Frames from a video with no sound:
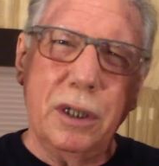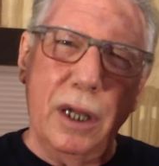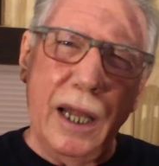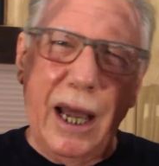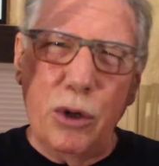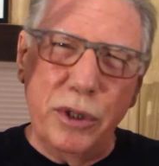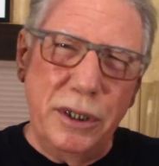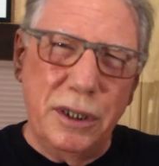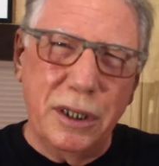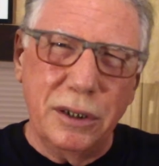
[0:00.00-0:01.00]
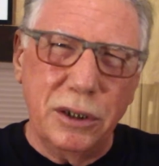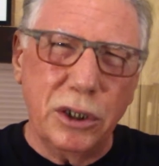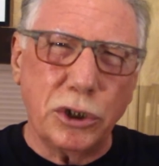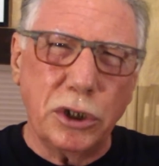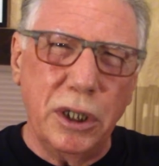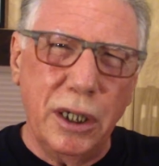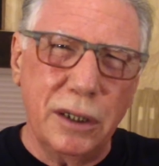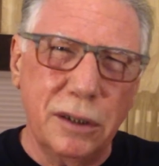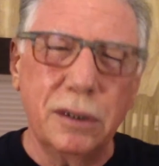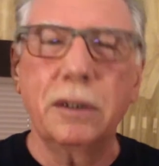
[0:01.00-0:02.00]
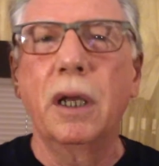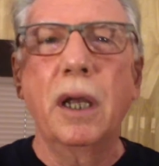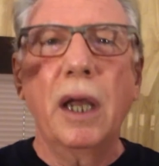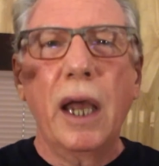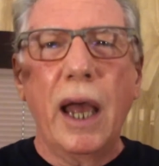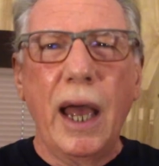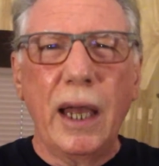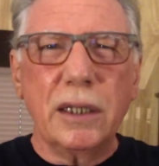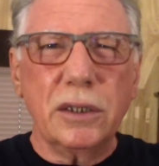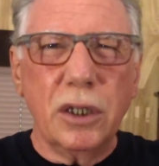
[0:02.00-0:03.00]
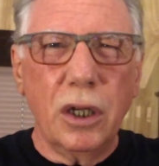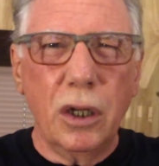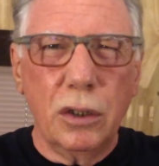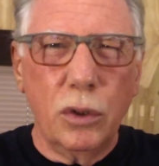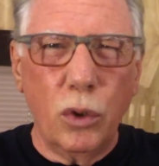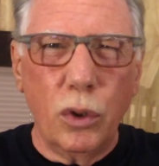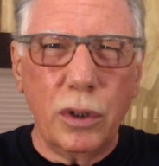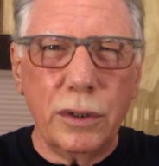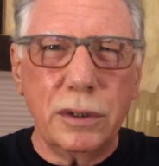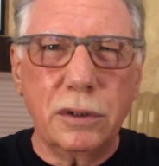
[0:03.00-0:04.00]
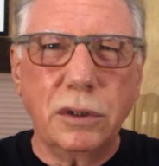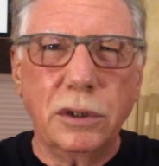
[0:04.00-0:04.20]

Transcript: cloudy conditioning and all the